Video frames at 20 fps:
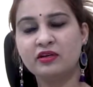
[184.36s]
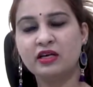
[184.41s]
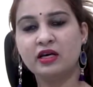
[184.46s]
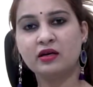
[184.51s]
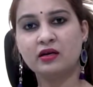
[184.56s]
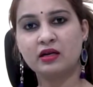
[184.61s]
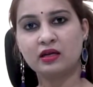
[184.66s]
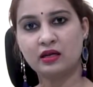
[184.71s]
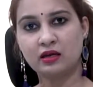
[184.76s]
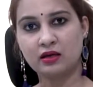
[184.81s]
we
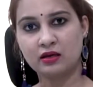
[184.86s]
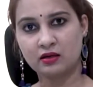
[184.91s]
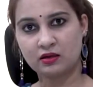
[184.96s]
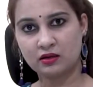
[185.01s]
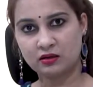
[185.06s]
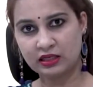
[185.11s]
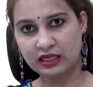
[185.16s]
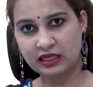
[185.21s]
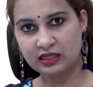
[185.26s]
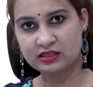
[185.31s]
are
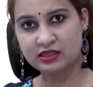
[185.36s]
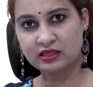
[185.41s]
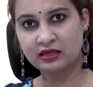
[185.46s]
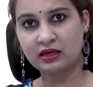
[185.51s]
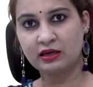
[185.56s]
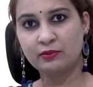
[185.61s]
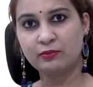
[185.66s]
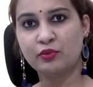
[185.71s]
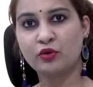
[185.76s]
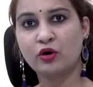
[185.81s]
eating
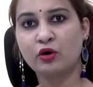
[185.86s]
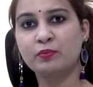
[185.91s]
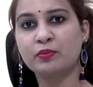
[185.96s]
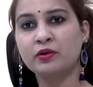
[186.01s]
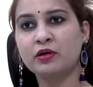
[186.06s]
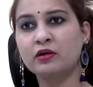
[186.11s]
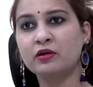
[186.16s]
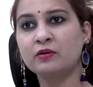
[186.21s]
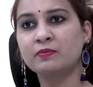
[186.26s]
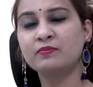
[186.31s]

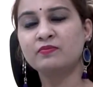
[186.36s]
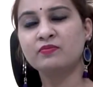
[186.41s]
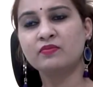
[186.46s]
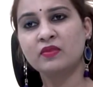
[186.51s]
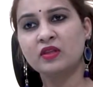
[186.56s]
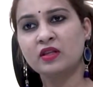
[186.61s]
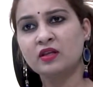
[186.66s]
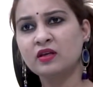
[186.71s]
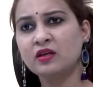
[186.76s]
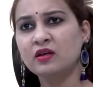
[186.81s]
improper,
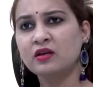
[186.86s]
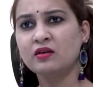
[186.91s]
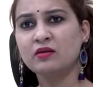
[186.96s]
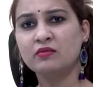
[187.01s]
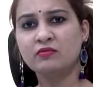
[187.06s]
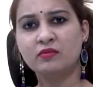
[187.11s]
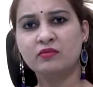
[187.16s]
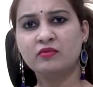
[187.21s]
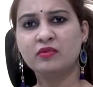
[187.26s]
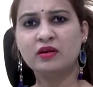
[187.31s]

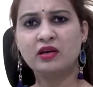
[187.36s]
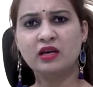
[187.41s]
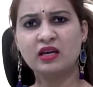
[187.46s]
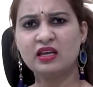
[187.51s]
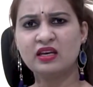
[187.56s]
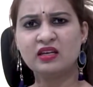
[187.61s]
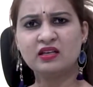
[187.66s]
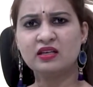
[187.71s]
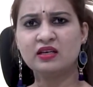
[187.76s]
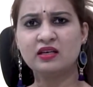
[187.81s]

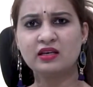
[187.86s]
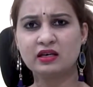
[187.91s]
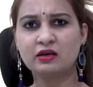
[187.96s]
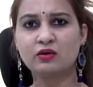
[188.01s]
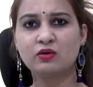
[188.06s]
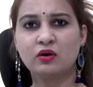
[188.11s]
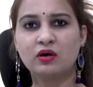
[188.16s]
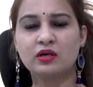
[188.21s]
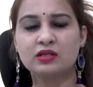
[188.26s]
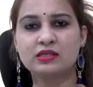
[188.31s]
anything can
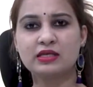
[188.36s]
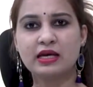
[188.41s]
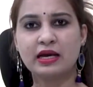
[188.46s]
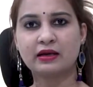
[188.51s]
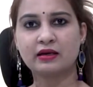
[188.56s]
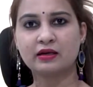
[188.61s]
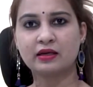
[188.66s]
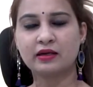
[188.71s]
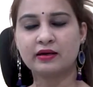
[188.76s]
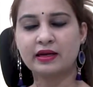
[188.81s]
cause
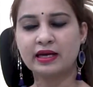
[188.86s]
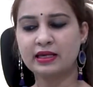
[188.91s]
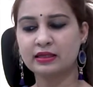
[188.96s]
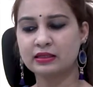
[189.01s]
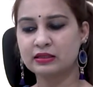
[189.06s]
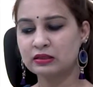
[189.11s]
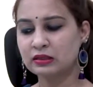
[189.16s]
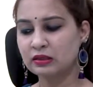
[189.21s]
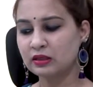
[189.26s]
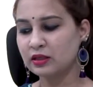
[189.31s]
acne,
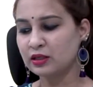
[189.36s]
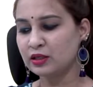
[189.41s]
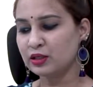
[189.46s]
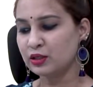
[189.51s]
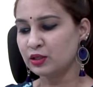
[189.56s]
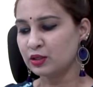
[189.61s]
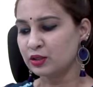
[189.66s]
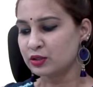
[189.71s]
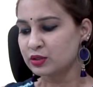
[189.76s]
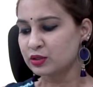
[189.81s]
right?
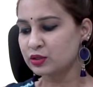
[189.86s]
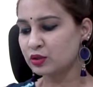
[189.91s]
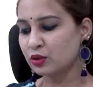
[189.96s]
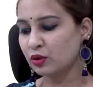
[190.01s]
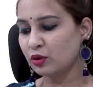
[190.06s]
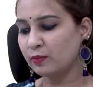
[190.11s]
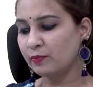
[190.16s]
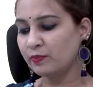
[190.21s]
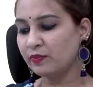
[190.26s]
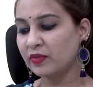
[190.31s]

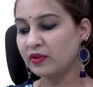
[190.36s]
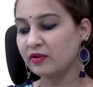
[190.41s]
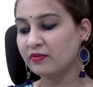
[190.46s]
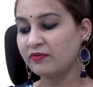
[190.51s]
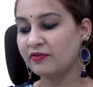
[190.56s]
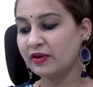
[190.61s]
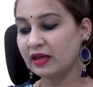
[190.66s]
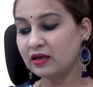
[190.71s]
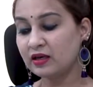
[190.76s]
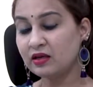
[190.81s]
So
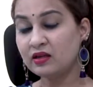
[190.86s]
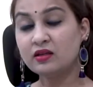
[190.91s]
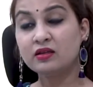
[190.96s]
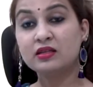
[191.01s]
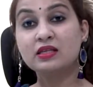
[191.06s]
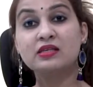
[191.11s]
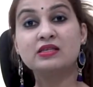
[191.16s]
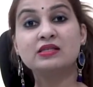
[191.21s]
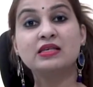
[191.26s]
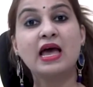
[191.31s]
when
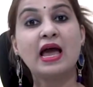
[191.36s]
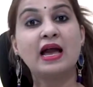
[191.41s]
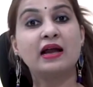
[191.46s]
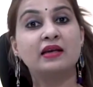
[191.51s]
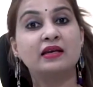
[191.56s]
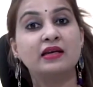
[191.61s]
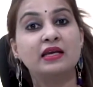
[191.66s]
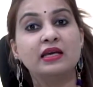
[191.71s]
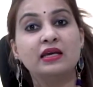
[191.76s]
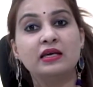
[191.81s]
this
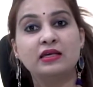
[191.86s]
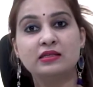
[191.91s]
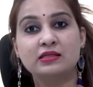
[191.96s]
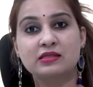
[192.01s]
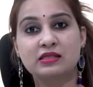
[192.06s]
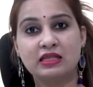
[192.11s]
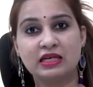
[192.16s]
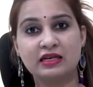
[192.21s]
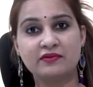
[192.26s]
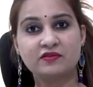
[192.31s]
acne
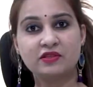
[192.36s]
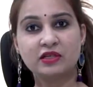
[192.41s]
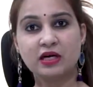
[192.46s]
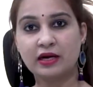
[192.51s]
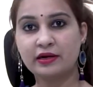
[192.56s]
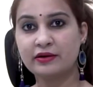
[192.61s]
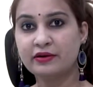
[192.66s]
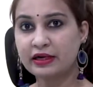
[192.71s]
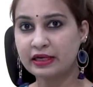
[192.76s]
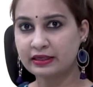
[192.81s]
is left
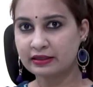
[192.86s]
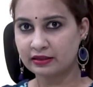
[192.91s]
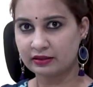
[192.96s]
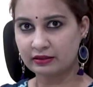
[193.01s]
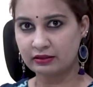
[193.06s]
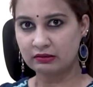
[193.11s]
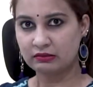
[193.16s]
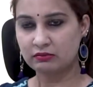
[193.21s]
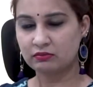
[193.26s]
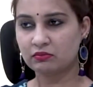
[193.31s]

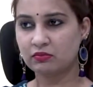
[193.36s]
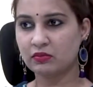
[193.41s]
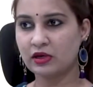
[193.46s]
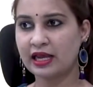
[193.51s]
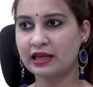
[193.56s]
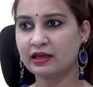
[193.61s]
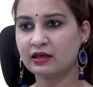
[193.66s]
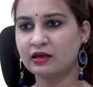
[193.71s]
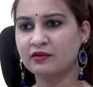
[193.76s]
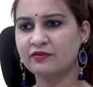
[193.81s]
untreated,
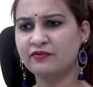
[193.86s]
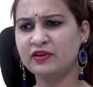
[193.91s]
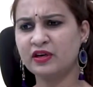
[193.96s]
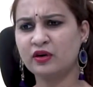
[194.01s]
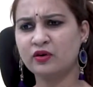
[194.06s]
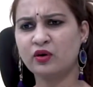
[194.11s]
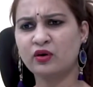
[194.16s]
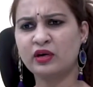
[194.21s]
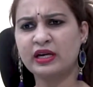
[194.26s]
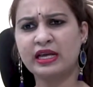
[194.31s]
like if we are
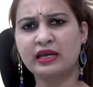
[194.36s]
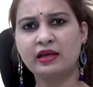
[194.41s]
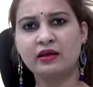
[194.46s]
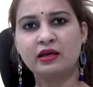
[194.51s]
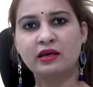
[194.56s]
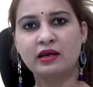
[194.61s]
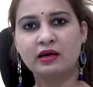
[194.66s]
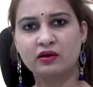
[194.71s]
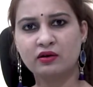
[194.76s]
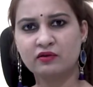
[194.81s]
not taking
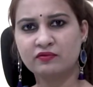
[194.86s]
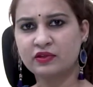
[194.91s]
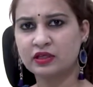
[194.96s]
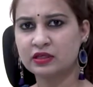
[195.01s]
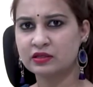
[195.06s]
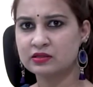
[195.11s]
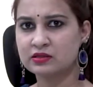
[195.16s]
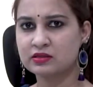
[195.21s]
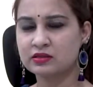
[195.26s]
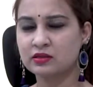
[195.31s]
care of
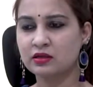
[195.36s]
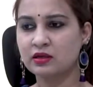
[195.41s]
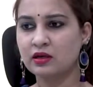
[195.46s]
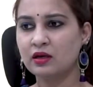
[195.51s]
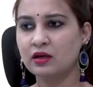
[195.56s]
this,